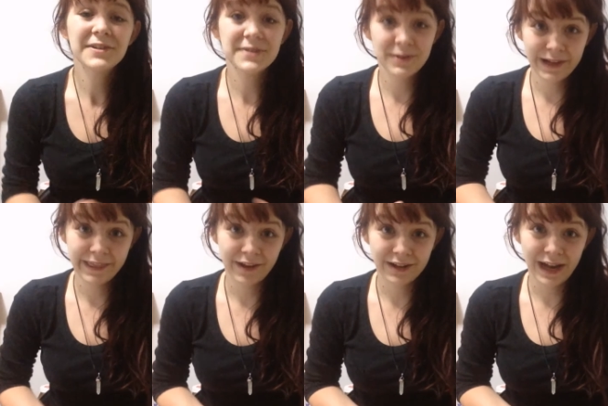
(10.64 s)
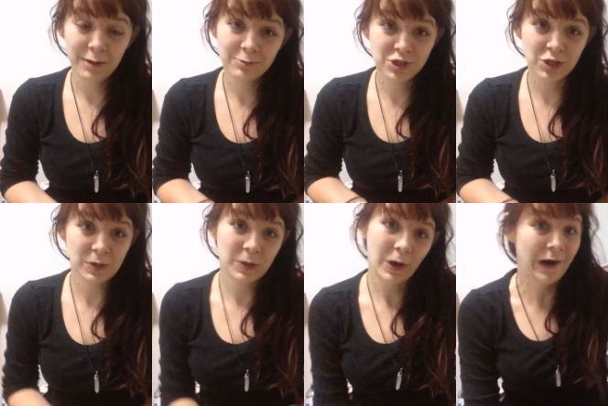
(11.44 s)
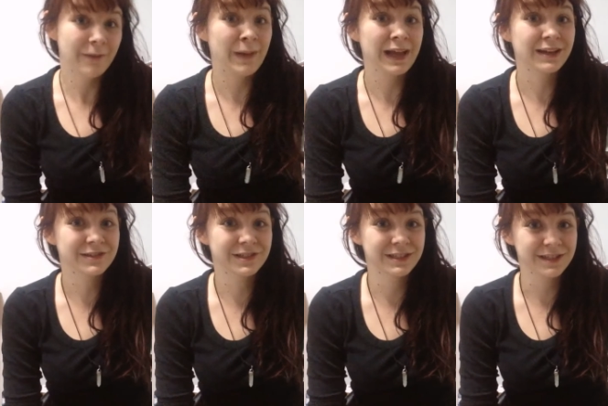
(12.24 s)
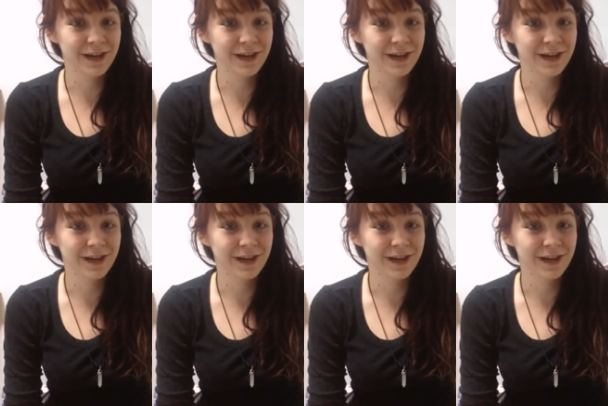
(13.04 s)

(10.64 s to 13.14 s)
So I thought I would show you all my current